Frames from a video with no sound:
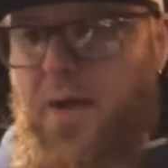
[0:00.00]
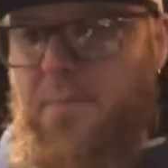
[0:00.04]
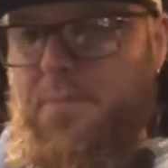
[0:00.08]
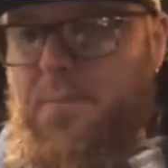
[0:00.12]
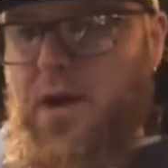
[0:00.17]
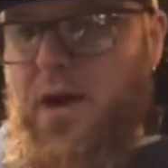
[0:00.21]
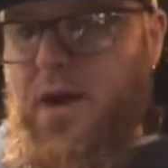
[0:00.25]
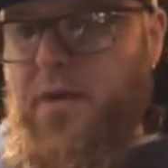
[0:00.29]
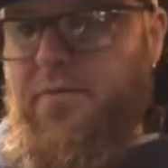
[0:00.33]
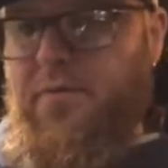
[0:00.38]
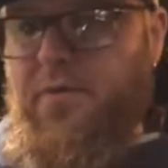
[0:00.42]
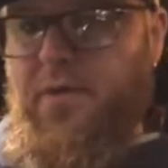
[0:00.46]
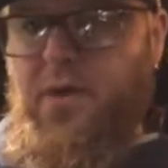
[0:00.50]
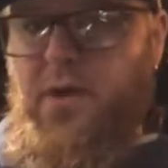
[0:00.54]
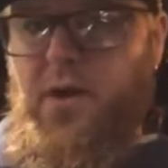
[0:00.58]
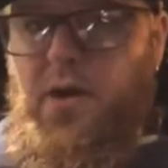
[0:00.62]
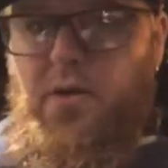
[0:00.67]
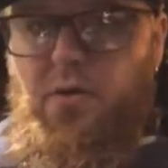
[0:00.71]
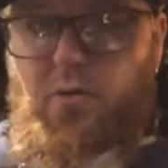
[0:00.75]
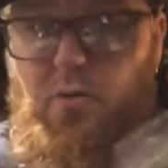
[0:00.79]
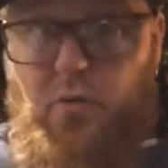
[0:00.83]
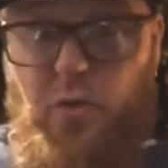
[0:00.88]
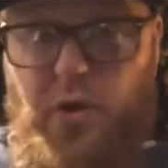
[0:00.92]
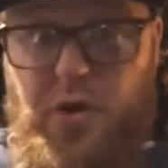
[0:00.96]
not a
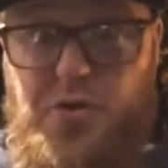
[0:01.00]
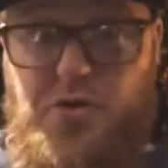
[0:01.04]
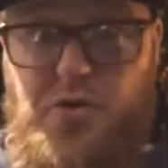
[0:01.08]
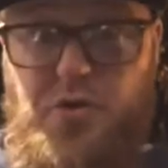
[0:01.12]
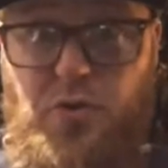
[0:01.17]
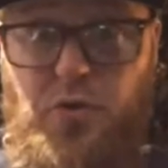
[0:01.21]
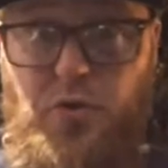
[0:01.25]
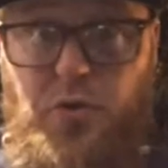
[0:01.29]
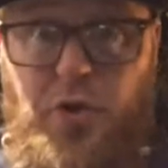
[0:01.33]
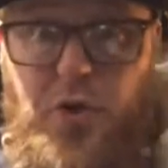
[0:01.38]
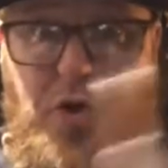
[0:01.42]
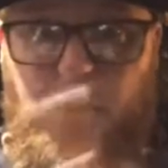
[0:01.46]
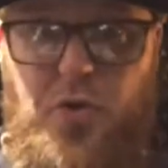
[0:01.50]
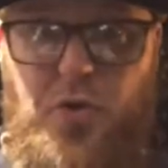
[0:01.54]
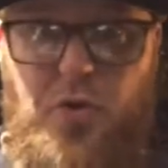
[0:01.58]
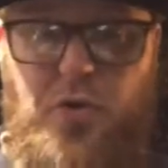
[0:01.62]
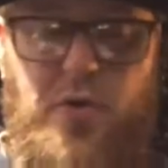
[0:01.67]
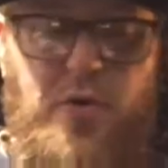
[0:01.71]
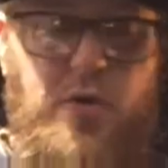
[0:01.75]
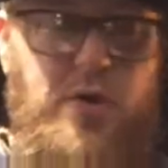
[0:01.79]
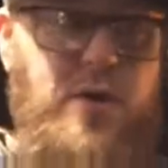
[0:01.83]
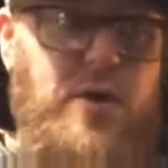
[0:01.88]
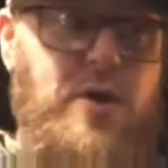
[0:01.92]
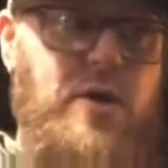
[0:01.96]
very original
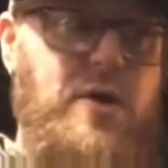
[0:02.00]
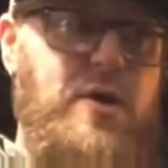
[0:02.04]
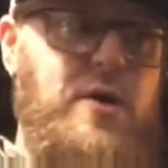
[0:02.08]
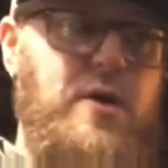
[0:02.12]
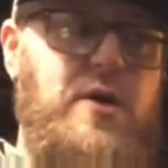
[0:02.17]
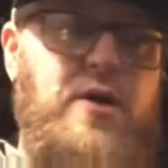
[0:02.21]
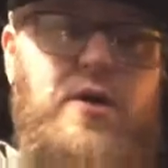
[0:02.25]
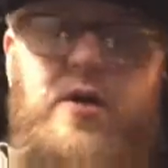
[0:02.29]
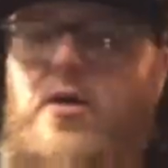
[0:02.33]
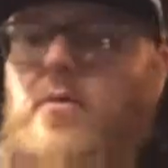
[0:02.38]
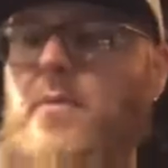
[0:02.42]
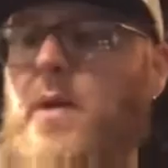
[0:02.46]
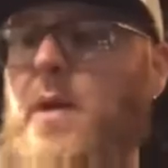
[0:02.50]
dude. I